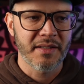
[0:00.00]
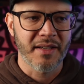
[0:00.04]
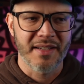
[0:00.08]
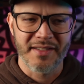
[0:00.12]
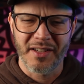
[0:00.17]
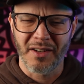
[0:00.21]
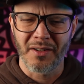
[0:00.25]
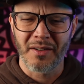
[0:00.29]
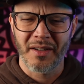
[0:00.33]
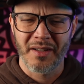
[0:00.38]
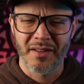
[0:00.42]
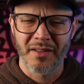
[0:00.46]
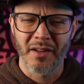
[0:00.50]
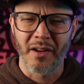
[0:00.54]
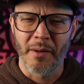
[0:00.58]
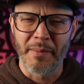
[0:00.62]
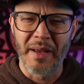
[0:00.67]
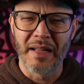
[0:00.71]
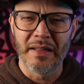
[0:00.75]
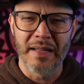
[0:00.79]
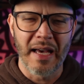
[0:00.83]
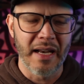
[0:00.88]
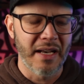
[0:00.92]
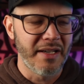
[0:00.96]
Because there, there can
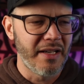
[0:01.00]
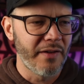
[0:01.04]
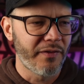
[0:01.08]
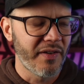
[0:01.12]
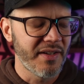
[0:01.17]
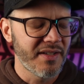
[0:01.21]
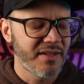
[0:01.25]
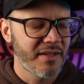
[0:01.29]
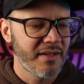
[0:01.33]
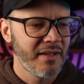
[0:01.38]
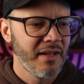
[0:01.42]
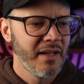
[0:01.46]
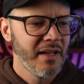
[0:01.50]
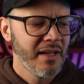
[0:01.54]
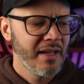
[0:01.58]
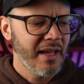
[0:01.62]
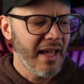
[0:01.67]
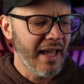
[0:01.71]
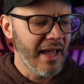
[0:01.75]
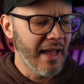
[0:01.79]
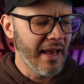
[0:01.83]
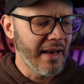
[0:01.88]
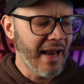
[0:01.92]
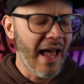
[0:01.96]
be a lot of difference
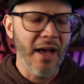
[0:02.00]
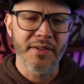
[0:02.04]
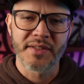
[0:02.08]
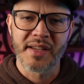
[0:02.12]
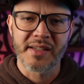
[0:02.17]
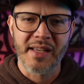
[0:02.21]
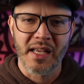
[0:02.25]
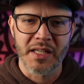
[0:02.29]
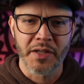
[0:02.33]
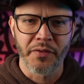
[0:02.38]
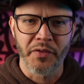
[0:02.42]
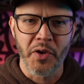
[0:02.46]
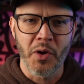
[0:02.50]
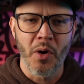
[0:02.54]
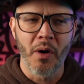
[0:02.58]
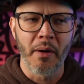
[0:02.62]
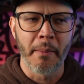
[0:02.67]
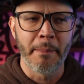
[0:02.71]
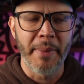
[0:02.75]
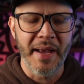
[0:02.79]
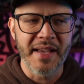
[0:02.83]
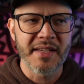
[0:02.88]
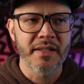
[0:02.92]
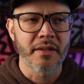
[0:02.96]
in how successful you
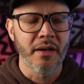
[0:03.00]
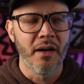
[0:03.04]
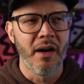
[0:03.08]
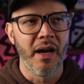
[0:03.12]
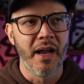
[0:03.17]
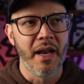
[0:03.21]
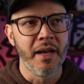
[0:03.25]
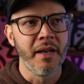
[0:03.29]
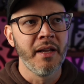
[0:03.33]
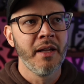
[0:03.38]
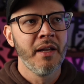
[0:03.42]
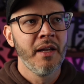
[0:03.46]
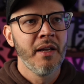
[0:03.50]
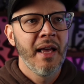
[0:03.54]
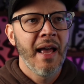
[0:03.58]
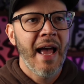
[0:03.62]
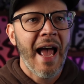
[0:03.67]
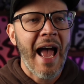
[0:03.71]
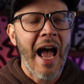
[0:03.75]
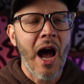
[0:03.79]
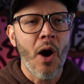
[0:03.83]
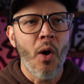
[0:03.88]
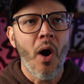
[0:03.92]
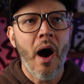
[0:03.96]
are based on
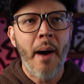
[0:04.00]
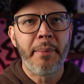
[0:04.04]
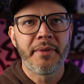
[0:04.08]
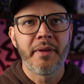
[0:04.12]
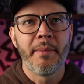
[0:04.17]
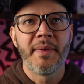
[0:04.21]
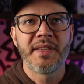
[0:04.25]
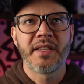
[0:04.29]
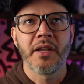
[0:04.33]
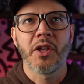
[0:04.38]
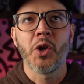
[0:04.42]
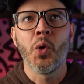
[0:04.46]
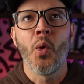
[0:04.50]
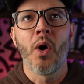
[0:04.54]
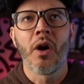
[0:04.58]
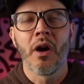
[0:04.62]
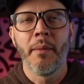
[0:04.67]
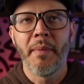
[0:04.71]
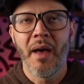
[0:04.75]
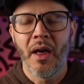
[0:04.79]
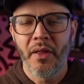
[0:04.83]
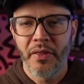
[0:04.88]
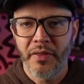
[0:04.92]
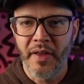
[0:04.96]
how optimistic you are
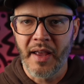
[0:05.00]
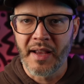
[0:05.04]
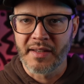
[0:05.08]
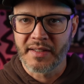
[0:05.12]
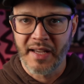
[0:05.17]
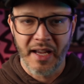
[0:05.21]
about things.